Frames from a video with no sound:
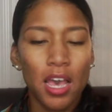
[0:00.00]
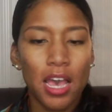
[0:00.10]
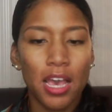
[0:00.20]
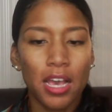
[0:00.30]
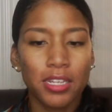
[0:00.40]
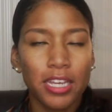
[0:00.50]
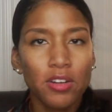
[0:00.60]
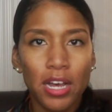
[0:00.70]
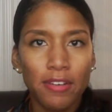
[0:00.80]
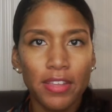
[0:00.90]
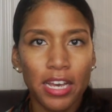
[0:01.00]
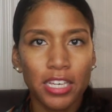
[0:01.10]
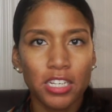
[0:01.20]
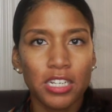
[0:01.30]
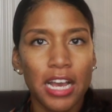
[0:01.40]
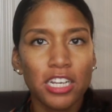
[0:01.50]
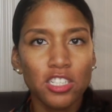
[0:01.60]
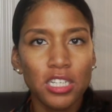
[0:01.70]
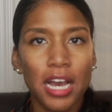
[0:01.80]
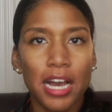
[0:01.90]
And they don't have that here. And I
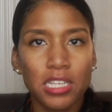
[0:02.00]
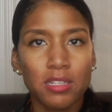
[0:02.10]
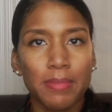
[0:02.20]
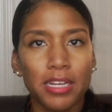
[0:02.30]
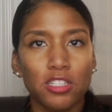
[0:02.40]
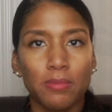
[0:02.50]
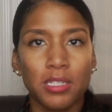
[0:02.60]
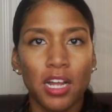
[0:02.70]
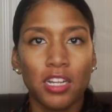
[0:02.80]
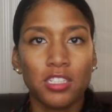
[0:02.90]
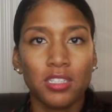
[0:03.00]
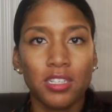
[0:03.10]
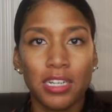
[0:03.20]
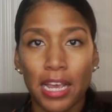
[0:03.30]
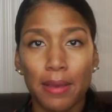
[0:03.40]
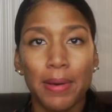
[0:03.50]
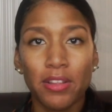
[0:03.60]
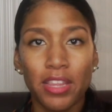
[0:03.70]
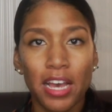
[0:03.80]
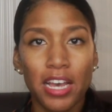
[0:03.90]
actually asked my dermatologist today
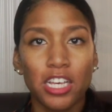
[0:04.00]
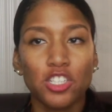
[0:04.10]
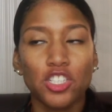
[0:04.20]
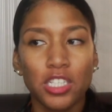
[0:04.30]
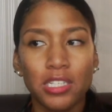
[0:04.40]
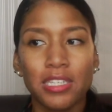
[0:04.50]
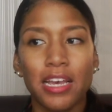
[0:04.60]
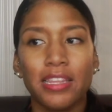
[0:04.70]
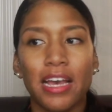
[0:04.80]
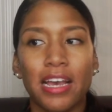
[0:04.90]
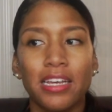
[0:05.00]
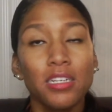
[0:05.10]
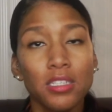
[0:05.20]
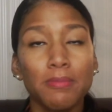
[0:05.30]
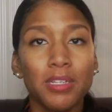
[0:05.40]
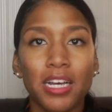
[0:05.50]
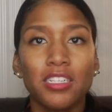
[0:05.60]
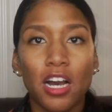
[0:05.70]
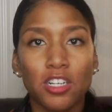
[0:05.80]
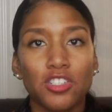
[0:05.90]
about that, and she said that it is something that
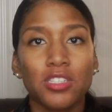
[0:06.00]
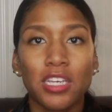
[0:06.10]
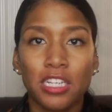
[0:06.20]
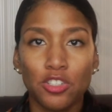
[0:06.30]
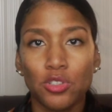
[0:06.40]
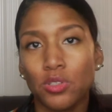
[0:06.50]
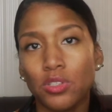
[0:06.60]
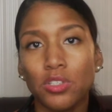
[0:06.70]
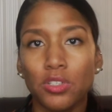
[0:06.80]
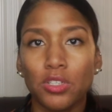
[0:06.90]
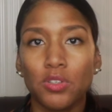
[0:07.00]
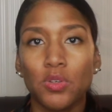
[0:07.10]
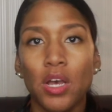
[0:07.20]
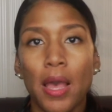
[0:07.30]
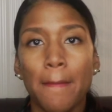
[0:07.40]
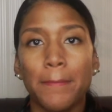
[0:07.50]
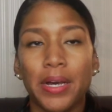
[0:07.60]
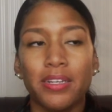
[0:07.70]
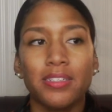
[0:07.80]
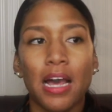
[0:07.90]
doctors can choose to do,
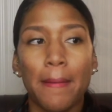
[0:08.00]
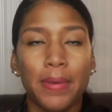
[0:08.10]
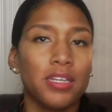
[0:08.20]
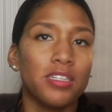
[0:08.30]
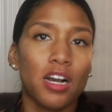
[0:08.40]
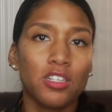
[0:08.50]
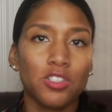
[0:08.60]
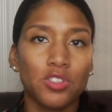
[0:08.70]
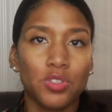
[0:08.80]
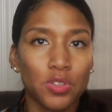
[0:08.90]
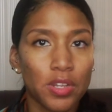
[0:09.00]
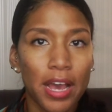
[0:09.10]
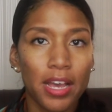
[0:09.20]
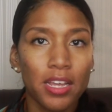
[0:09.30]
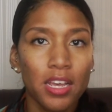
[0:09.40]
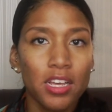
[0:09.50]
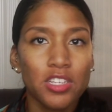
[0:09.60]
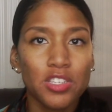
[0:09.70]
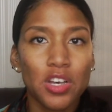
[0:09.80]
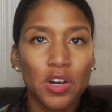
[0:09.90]
but not many doctors do that.
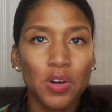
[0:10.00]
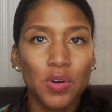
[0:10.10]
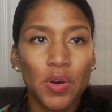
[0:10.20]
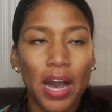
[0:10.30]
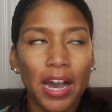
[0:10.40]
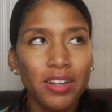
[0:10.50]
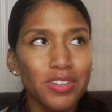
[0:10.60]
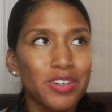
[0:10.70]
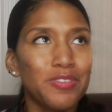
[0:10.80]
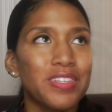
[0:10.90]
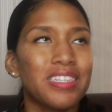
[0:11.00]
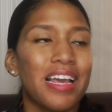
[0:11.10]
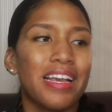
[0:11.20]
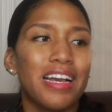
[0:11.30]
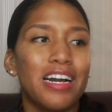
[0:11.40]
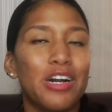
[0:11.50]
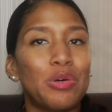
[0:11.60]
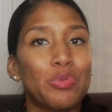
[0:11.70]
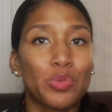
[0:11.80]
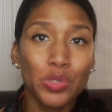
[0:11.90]
So I don't know if it's like
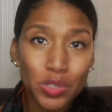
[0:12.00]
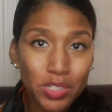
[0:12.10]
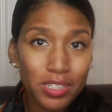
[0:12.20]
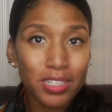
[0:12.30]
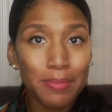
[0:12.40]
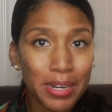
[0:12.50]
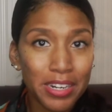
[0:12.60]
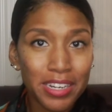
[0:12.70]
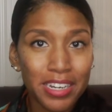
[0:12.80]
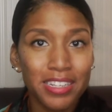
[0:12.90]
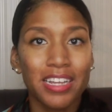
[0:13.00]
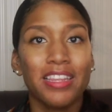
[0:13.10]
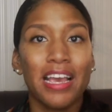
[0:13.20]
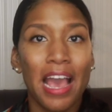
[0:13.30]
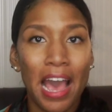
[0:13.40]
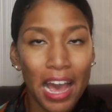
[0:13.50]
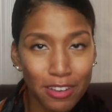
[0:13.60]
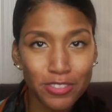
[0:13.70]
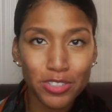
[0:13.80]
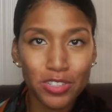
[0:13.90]
a rule in America that they
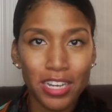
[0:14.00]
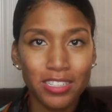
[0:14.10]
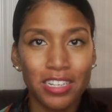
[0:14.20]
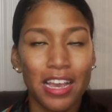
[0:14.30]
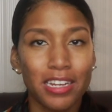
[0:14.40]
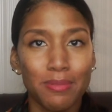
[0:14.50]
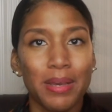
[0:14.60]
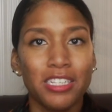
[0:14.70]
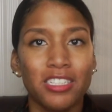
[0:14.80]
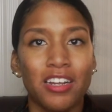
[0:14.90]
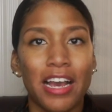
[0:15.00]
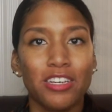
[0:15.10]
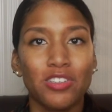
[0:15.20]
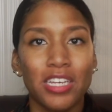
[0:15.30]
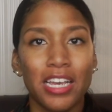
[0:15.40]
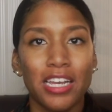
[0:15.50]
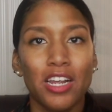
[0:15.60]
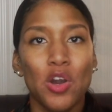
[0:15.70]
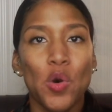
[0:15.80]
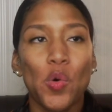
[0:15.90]
have to do that to any patient on Accutane,
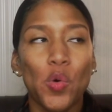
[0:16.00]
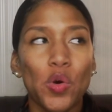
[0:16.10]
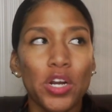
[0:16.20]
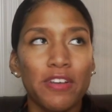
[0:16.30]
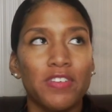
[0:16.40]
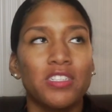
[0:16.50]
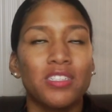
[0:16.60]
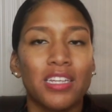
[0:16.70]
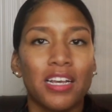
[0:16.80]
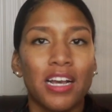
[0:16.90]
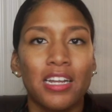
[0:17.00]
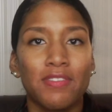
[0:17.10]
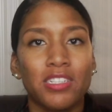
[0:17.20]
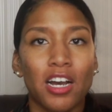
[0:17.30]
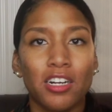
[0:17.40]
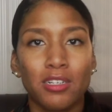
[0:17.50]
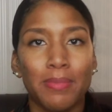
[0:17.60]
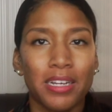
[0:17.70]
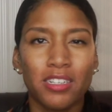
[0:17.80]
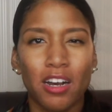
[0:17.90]
or if it's just like kind of a doctor
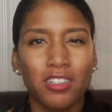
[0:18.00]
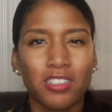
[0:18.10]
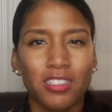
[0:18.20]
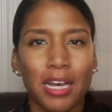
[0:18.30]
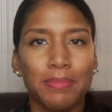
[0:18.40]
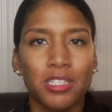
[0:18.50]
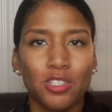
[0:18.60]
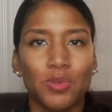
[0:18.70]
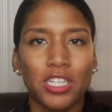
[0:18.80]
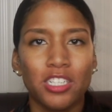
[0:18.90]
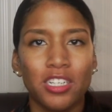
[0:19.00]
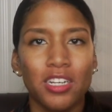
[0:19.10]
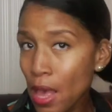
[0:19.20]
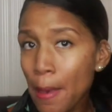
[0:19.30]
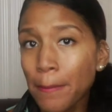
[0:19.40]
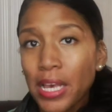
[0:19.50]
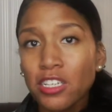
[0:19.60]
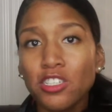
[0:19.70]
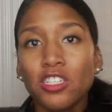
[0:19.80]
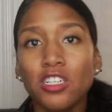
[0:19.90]
by doctor type situation. Make
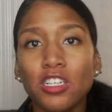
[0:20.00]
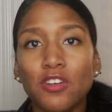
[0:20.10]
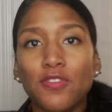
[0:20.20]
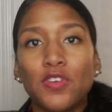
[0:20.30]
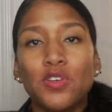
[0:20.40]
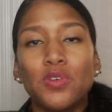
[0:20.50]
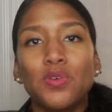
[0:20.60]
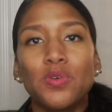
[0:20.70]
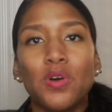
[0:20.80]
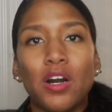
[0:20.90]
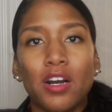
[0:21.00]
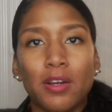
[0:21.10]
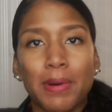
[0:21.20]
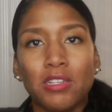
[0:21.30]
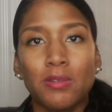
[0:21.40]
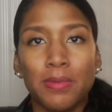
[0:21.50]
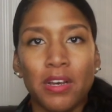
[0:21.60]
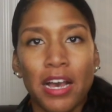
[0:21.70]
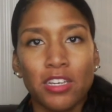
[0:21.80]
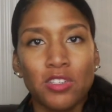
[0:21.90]
sure if you are about to be
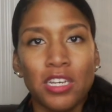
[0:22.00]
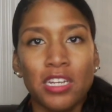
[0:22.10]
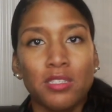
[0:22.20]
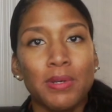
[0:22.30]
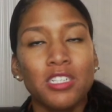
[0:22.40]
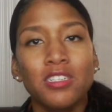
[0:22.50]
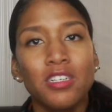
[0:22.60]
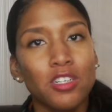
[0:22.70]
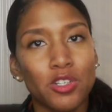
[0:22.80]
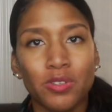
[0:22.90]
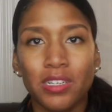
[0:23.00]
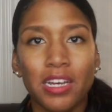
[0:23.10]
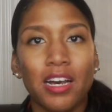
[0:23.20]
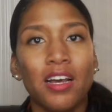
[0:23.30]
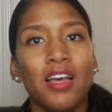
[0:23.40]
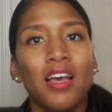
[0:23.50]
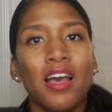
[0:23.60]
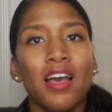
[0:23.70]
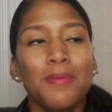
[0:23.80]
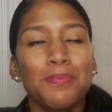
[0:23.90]
on Accutane, especially in Korea,
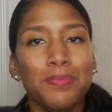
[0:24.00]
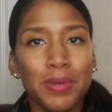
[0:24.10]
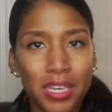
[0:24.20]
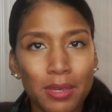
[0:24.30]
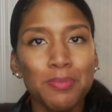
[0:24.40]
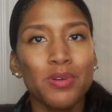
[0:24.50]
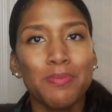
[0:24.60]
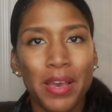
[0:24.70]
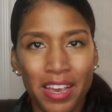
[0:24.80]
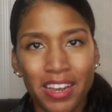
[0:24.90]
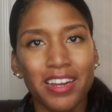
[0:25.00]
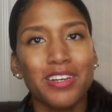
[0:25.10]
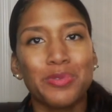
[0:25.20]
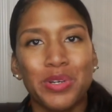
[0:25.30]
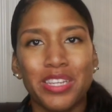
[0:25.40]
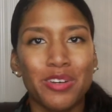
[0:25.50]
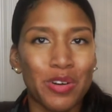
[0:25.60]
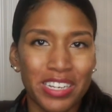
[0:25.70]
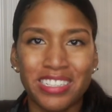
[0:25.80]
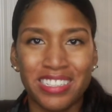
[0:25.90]
be prepared with
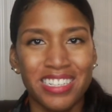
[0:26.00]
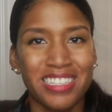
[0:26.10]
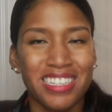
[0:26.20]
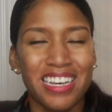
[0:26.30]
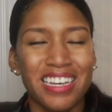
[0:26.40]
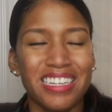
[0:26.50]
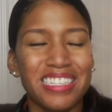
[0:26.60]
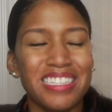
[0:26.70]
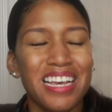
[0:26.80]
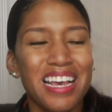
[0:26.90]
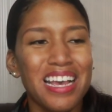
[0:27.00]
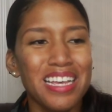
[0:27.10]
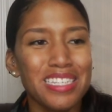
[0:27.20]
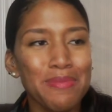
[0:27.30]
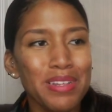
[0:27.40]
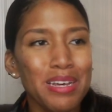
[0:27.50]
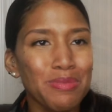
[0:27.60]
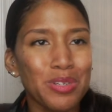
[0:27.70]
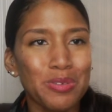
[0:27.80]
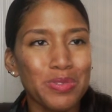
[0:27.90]
questions, because some of
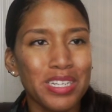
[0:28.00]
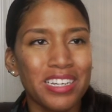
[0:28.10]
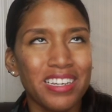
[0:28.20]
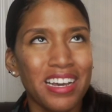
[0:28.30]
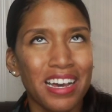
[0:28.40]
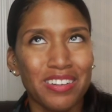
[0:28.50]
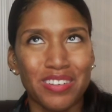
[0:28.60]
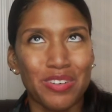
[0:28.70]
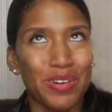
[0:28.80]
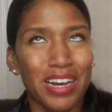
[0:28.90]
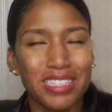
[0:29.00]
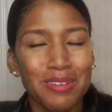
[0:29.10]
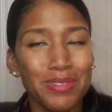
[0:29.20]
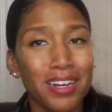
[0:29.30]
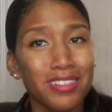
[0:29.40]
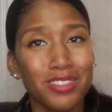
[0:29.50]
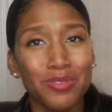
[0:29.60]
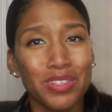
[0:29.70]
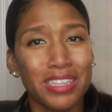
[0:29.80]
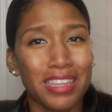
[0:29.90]
them don't really, I don't know why, some doctors
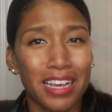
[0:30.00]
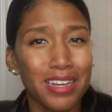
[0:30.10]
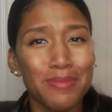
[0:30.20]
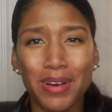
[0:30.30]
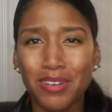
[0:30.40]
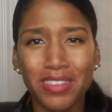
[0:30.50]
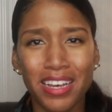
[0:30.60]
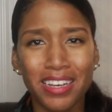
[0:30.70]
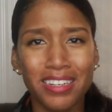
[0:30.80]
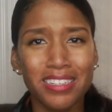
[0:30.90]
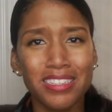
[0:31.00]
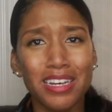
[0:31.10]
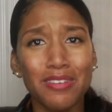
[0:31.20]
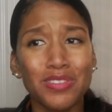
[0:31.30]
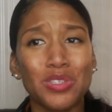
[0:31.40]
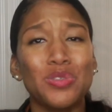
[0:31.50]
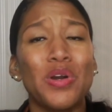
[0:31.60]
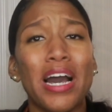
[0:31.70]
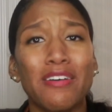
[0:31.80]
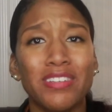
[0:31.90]
don't really think about that kind of stuff. So you
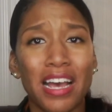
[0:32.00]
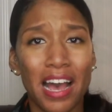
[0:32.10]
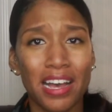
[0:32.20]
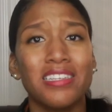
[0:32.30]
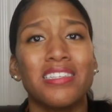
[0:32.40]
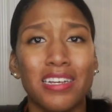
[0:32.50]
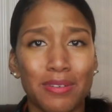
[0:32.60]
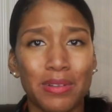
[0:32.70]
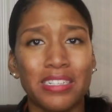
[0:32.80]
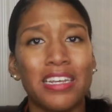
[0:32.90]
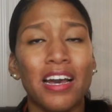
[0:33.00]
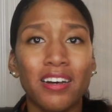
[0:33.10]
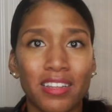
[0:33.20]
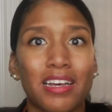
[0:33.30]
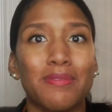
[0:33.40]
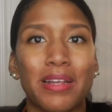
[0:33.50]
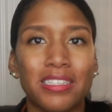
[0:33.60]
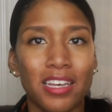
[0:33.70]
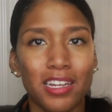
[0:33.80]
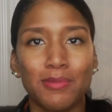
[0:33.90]
have to ask them and tell
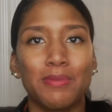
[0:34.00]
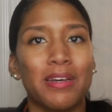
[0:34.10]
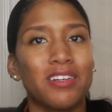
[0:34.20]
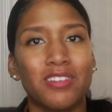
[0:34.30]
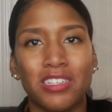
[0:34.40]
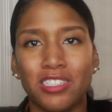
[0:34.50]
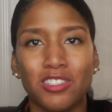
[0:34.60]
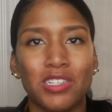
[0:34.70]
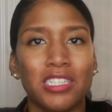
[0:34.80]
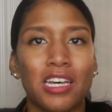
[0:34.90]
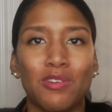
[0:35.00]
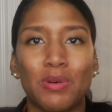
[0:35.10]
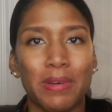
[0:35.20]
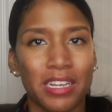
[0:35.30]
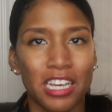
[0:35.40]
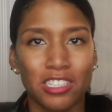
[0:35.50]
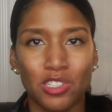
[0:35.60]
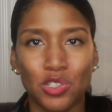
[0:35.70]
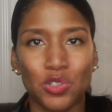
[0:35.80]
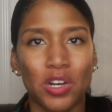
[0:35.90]
them your medical history, tell them what
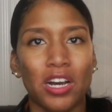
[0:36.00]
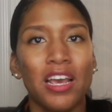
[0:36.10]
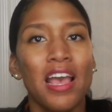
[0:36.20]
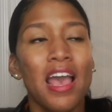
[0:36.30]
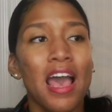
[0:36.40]
medications you're on.